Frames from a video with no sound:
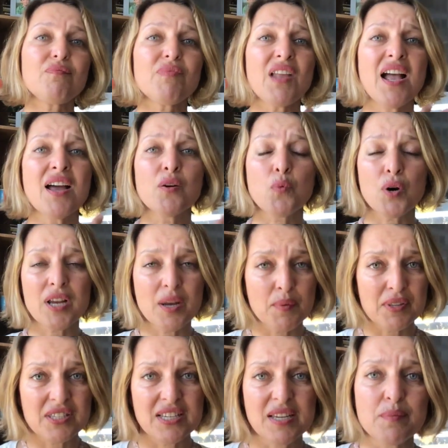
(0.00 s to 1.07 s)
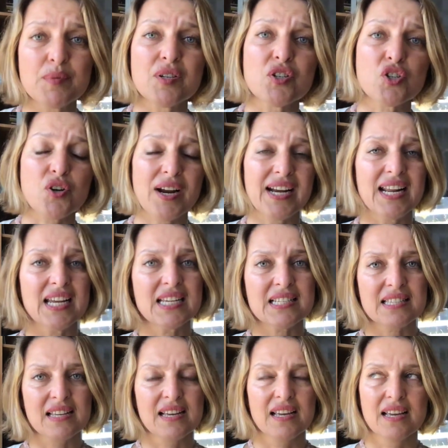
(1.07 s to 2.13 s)
and working with teams and
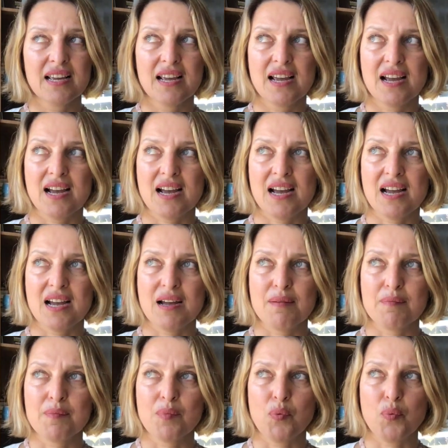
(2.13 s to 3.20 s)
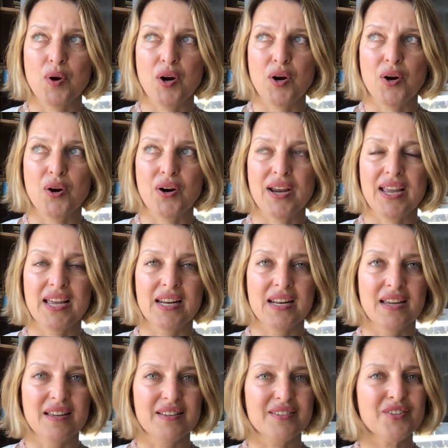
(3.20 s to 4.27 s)
trainings. We're in
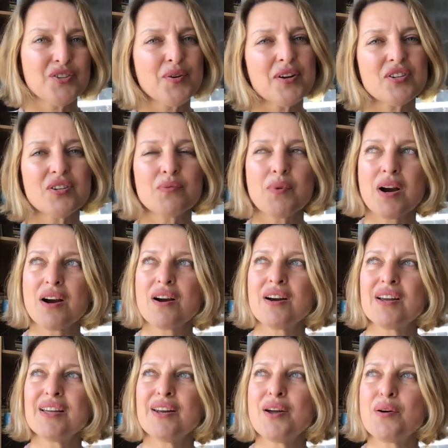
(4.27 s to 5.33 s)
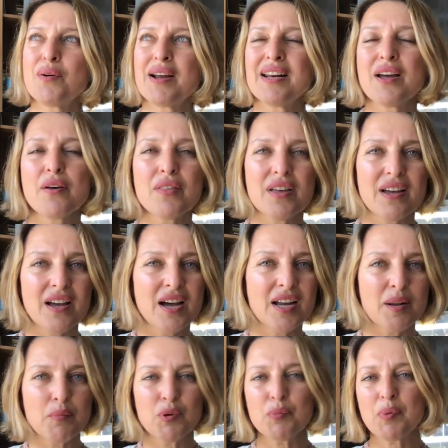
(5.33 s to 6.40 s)
a situation where, right now the
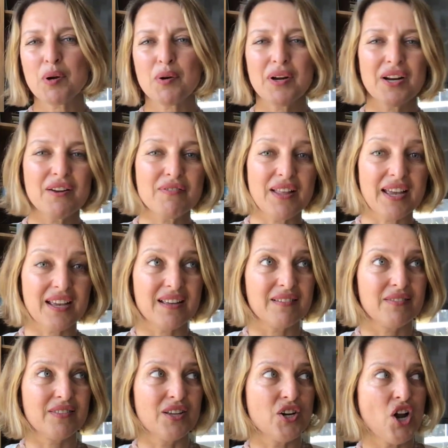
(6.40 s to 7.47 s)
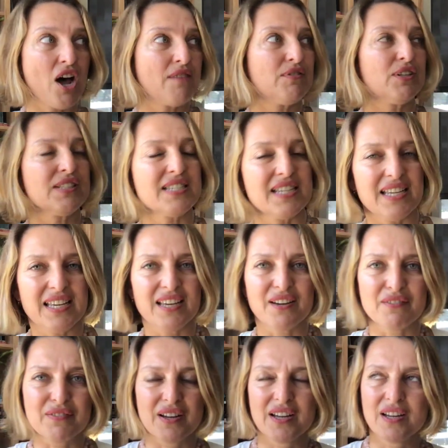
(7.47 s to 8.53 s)
honeymoon period of like the novelty
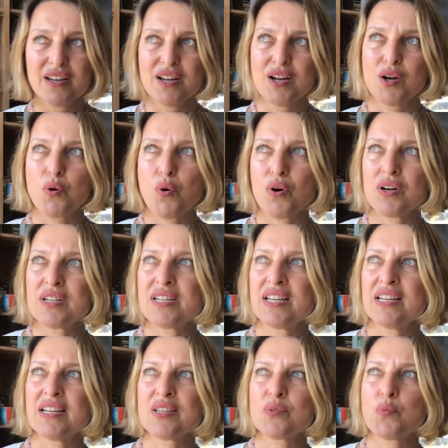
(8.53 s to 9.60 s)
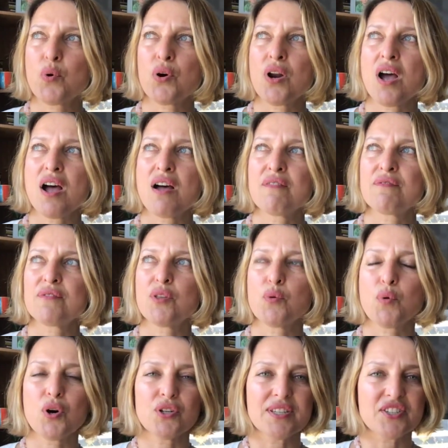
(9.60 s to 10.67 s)
of quarantine has worn off. The
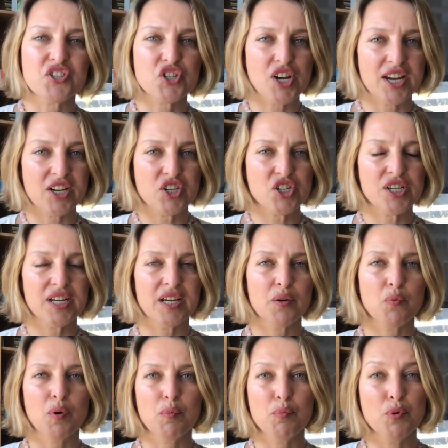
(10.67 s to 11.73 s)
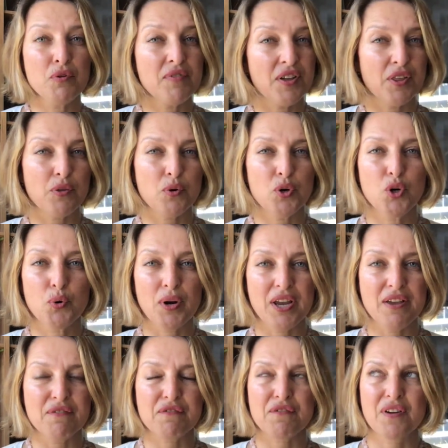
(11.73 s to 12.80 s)
world is changing. We're moving through
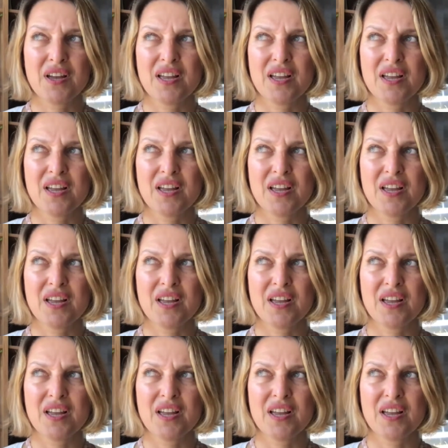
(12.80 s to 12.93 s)
grief